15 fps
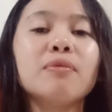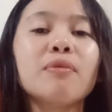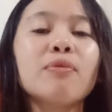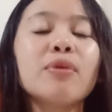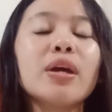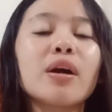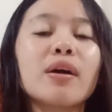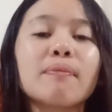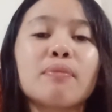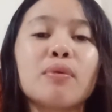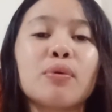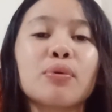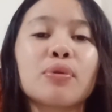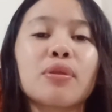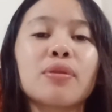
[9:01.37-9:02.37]
we are
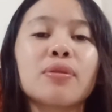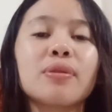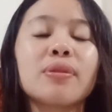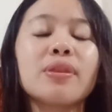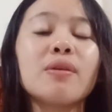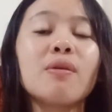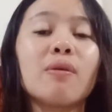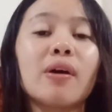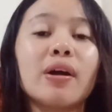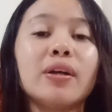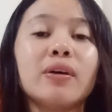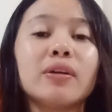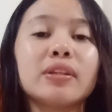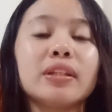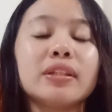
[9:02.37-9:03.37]
both
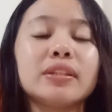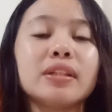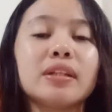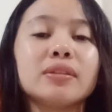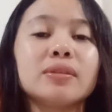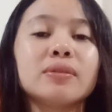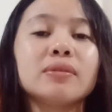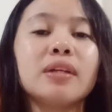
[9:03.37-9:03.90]
eukaryotic cells. So